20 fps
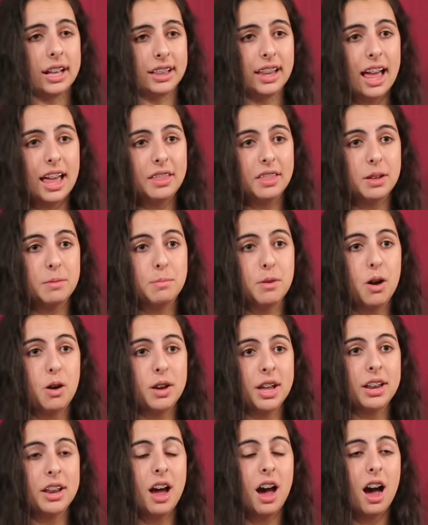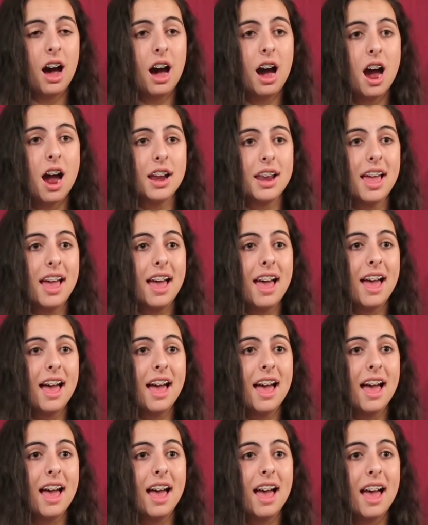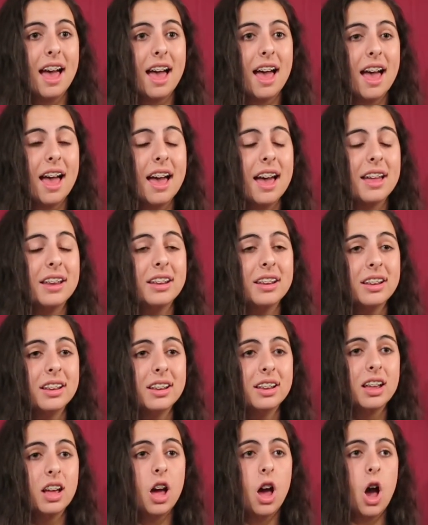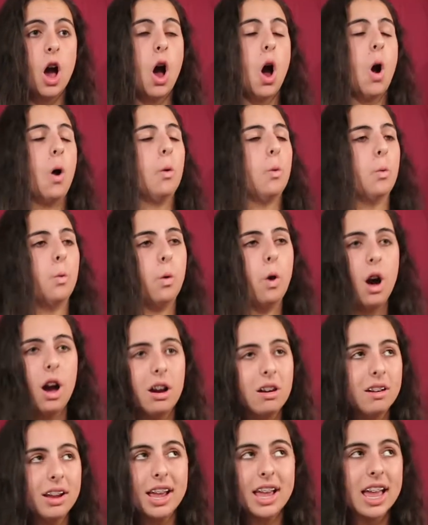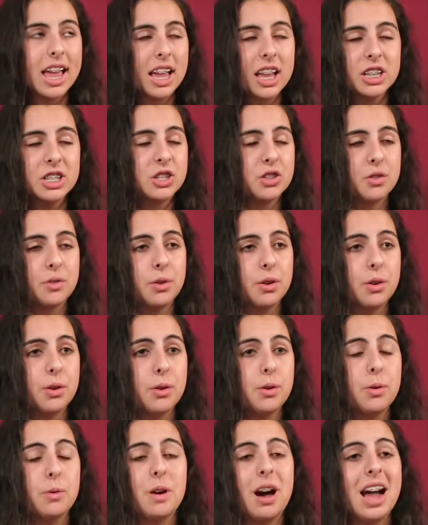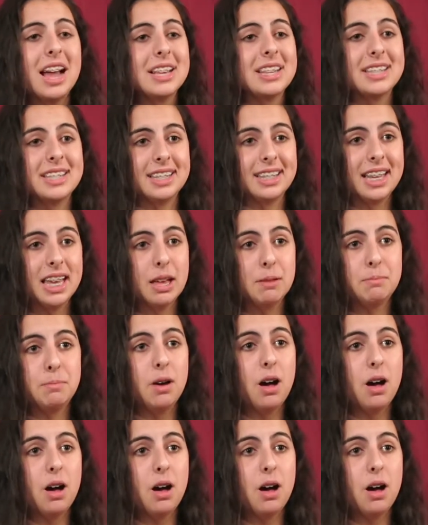gladly broken hearted. Worrying is through, I sleep